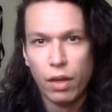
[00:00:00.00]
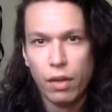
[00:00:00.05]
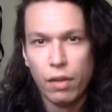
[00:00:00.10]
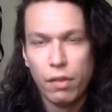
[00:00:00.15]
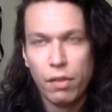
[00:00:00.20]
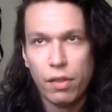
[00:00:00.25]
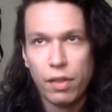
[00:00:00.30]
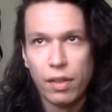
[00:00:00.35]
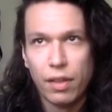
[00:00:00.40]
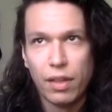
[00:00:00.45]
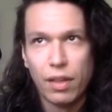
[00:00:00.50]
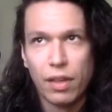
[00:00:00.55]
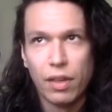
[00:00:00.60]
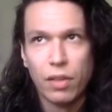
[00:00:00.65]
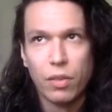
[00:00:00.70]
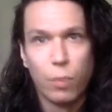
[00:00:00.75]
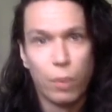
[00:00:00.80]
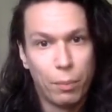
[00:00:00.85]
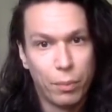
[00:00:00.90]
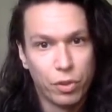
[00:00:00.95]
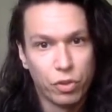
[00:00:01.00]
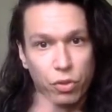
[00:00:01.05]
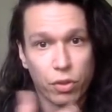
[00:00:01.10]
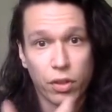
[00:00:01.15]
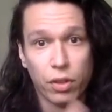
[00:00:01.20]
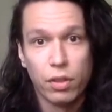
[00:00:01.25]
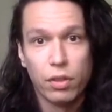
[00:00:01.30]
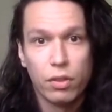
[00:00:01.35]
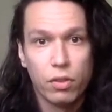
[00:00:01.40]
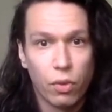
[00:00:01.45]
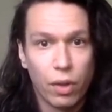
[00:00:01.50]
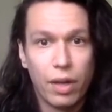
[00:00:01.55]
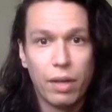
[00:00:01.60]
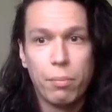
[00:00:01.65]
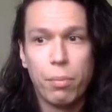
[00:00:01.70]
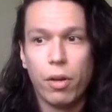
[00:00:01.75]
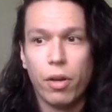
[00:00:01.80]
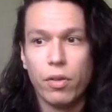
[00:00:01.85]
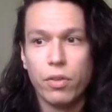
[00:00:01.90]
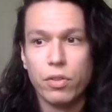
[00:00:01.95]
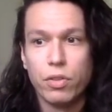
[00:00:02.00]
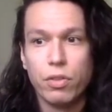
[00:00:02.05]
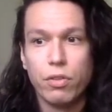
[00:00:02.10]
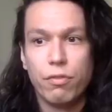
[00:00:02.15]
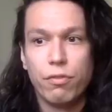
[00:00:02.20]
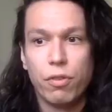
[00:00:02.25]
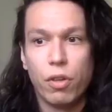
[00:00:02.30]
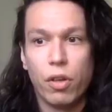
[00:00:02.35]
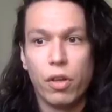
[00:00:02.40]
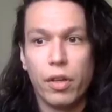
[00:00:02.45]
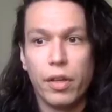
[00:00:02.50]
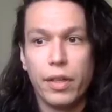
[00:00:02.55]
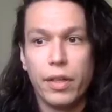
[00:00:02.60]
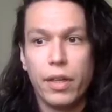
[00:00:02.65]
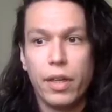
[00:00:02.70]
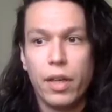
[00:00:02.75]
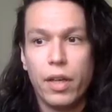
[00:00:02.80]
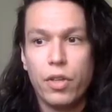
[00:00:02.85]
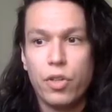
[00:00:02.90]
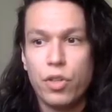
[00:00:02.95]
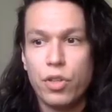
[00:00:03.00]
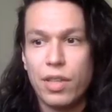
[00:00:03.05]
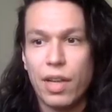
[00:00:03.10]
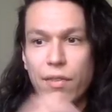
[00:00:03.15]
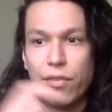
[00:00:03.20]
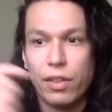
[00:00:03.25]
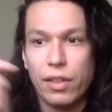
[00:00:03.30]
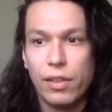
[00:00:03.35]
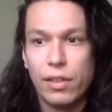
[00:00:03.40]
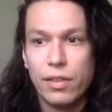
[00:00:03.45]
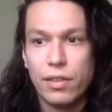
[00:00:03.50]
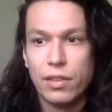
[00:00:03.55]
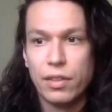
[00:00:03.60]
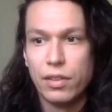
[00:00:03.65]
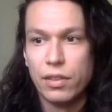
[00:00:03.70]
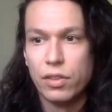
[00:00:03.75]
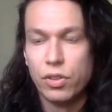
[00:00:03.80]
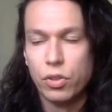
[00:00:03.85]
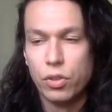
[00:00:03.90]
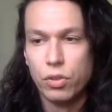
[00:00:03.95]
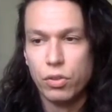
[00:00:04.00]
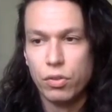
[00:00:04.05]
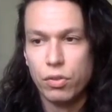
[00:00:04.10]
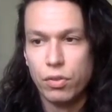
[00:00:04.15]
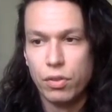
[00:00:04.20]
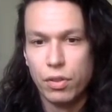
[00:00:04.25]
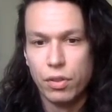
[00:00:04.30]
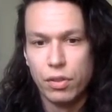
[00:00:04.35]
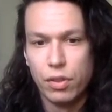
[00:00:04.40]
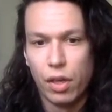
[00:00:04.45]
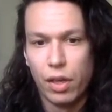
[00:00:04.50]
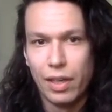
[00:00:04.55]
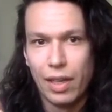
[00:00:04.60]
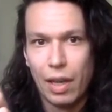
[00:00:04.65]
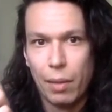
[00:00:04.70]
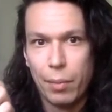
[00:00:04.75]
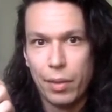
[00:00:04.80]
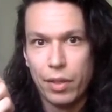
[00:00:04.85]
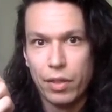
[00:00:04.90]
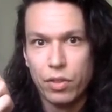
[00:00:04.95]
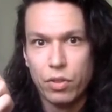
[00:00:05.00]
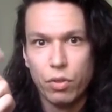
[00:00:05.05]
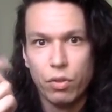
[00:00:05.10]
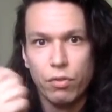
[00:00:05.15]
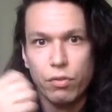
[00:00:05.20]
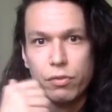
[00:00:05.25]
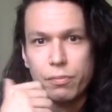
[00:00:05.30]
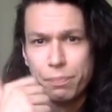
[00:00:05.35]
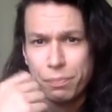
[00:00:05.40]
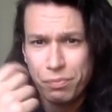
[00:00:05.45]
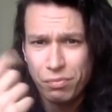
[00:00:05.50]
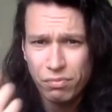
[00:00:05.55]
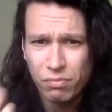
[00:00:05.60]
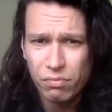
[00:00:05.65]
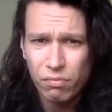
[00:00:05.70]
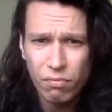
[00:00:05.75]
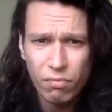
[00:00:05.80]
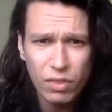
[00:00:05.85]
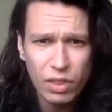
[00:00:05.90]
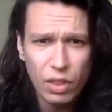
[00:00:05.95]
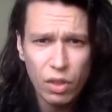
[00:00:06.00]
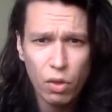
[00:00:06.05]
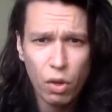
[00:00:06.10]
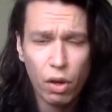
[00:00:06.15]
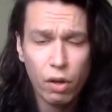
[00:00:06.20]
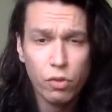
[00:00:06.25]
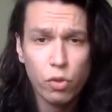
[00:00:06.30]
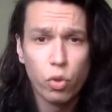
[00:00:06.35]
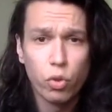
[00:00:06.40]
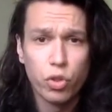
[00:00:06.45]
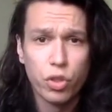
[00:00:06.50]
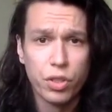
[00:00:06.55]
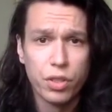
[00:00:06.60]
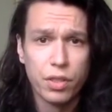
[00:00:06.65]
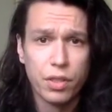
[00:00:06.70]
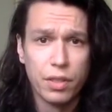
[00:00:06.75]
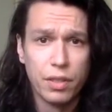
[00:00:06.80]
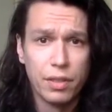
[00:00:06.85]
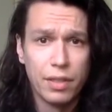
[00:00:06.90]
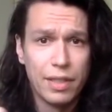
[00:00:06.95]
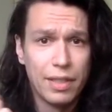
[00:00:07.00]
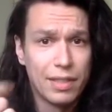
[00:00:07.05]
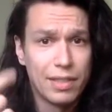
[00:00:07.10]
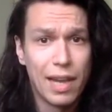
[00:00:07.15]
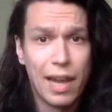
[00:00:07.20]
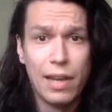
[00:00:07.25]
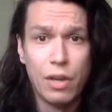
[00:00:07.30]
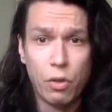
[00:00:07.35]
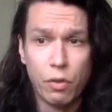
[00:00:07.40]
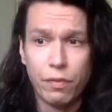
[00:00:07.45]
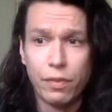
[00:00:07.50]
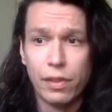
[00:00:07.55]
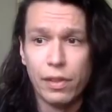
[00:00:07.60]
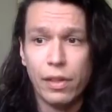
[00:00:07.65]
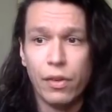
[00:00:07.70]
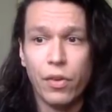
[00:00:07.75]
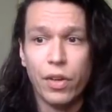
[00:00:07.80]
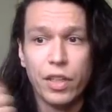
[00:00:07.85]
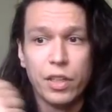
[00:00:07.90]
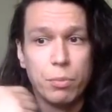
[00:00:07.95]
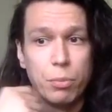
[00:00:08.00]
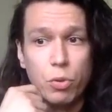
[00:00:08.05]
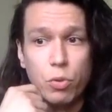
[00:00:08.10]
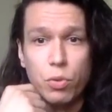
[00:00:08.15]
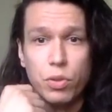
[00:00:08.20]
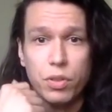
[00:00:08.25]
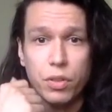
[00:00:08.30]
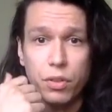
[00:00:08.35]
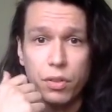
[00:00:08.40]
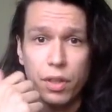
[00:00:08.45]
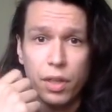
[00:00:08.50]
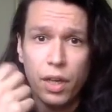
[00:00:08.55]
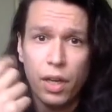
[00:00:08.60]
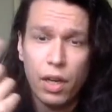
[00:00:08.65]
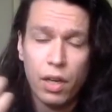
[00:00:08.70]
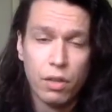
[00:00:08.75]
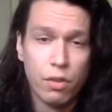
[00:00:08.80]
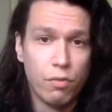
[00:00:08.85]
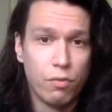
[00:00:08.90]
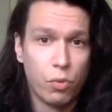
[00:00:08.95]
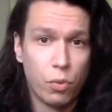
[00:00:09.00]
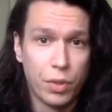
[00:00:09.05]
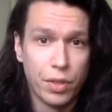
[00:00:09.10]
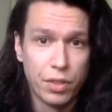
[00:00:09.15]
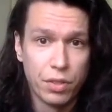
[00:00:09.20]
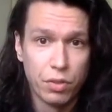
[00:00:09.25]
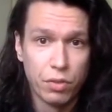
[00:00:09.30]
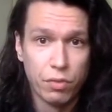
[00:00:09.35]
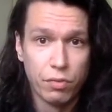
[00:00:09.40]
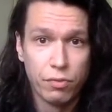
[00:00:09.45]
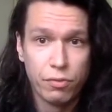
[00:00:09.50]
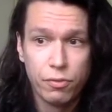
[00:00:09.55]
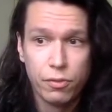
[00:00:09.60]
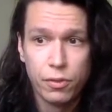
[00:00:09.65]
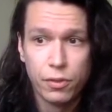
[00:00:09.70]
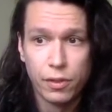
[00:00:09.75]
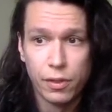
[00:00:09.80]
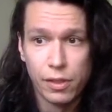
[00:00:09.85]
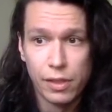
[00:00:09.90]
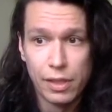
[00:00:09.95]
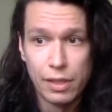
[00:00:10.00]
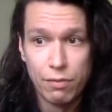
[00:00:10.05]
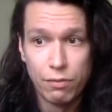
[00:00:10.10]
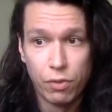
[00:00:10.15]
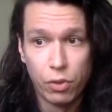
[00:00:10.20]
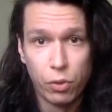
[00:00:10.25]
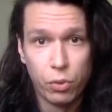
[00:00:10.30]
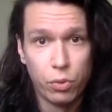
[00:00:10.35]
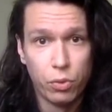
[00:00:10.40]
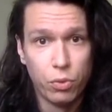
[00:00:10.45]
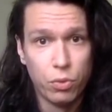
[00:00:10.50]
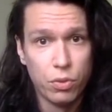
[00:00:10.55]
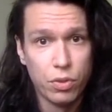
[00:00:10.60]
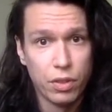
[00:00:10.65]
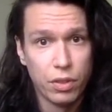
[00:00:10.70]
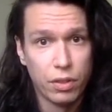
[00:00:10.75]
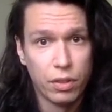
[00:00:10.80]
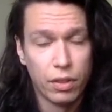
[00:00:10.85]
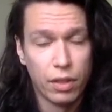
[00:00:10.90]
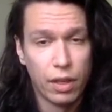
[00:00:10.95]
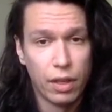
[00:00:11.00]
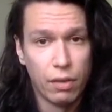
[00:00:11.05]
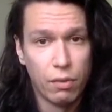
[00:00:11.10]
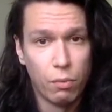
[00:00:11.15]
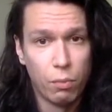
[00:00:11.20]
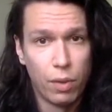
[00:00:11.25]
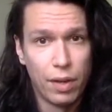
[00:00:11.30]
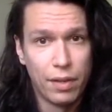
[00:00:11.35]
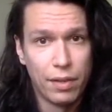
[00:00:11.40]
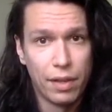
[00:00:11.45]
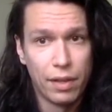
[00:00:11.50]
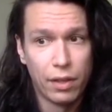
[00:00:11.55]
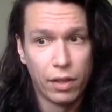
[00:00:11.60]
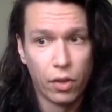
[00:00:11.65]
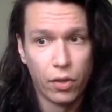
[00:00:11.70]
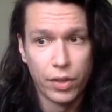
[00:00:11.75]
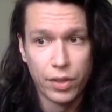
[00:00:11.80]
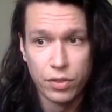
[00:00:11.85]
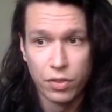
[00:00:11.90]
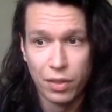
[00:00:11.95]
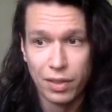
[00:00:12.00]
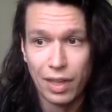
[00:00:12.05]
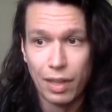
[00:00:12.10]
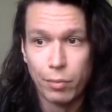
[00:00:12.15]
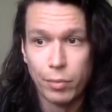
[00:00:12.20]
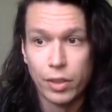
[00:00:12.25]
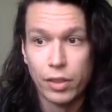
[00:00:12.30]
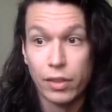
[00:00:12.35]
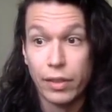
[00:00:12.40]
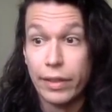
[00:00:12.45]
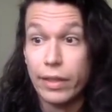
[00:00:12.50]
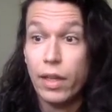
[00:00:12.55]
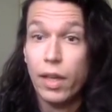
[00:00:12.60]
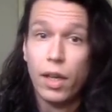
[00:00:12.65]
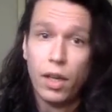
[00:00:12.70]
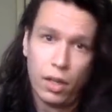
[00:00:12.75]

thinking that when we're trying to create parts on the fly, just having a listening to the dynamics of not just the intent of the lyrics, but also the voice of the lead vocals and where they're going dynamically,